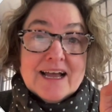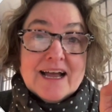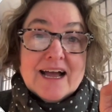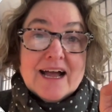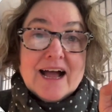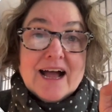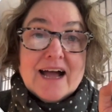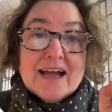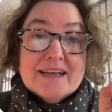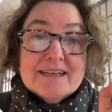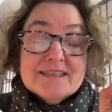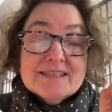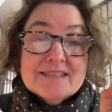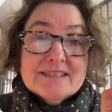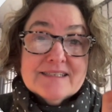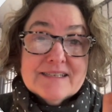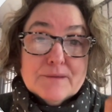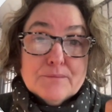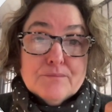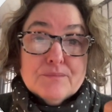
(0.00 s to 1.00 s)
I
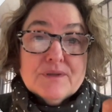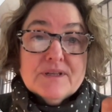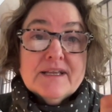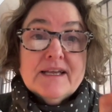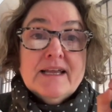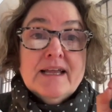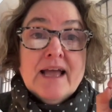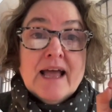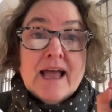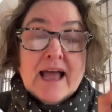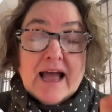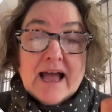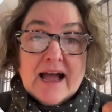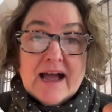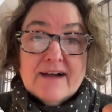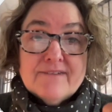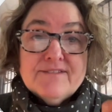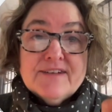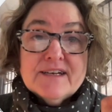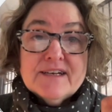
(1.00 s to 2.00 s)
simply
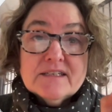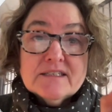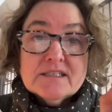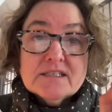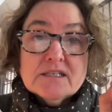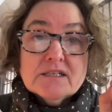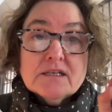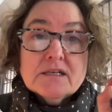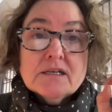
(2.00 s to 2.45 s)
haven't